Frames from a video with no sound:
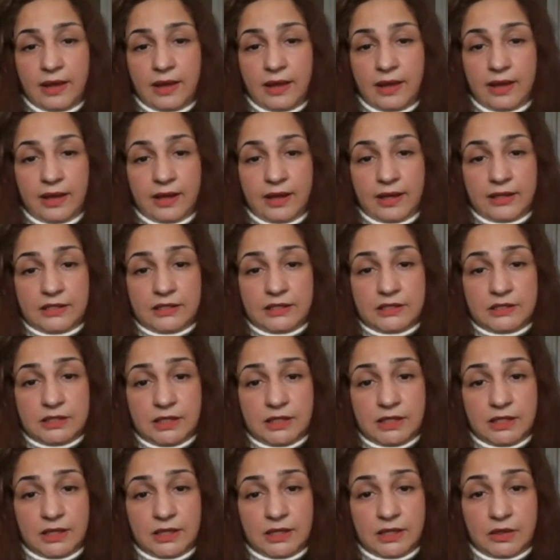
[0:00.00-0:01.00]
And
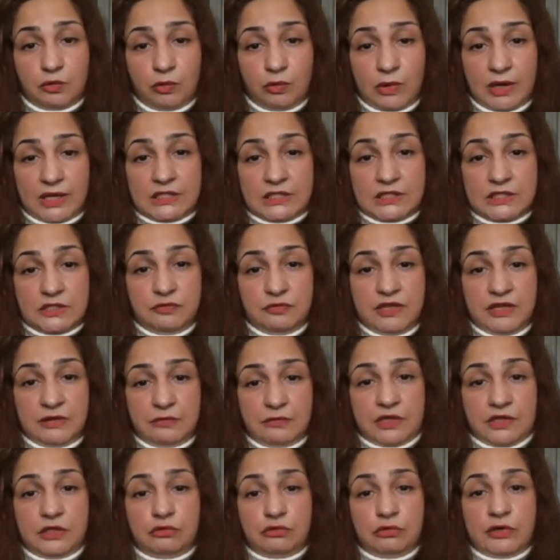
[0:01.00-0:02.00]
once we
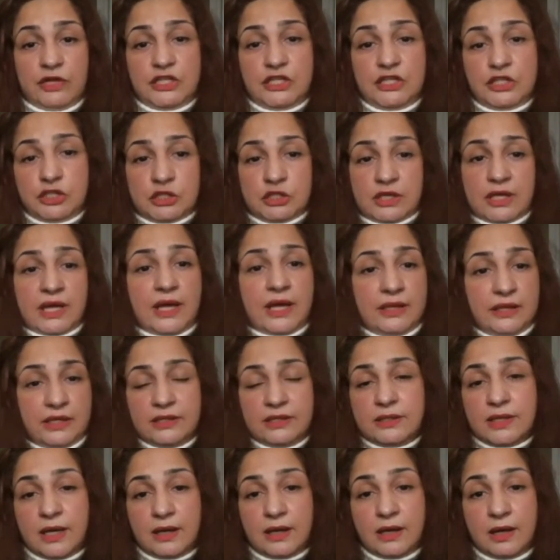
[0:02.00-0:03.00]
even reached
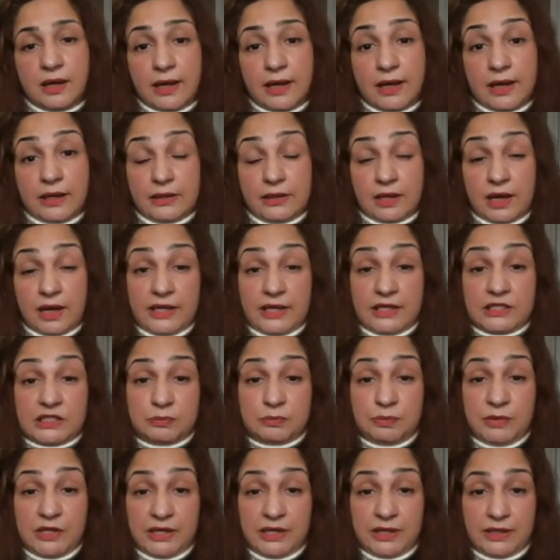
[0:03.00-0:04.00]
Canada and I
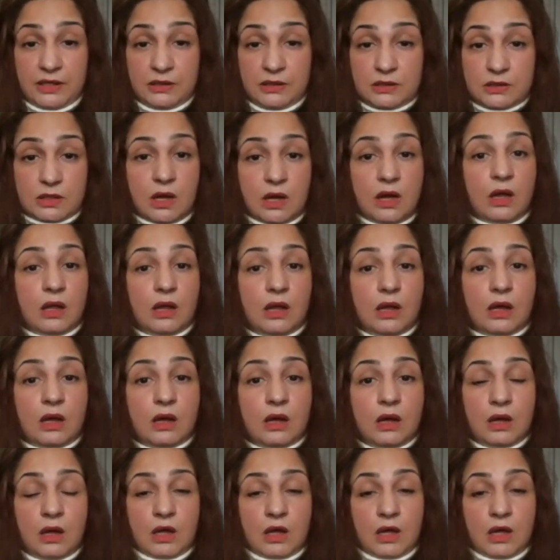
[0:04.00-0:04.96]
experienced, I